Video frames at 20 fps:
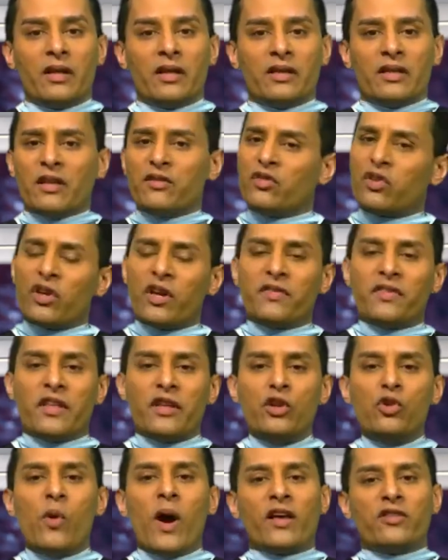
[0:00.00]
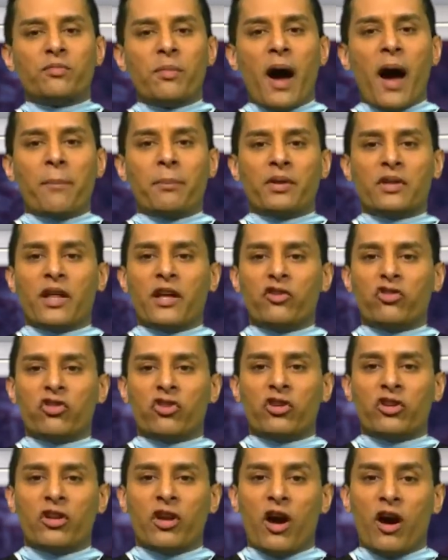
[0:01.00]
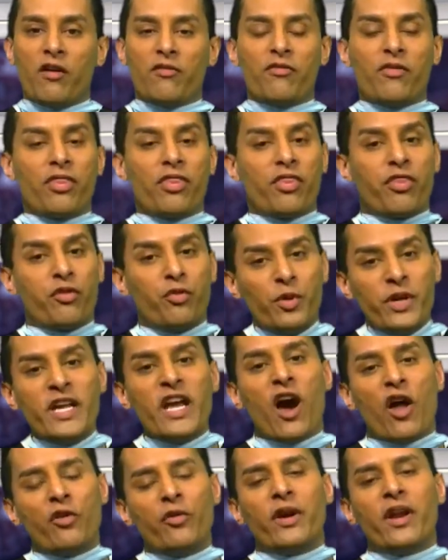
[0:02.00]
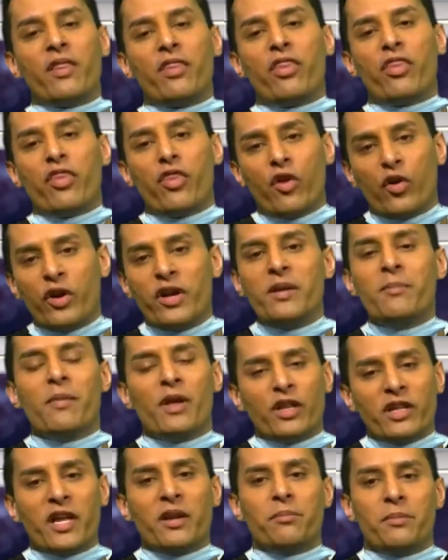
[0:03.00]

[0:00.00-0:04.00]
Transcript: Let's look at the US population of 330 million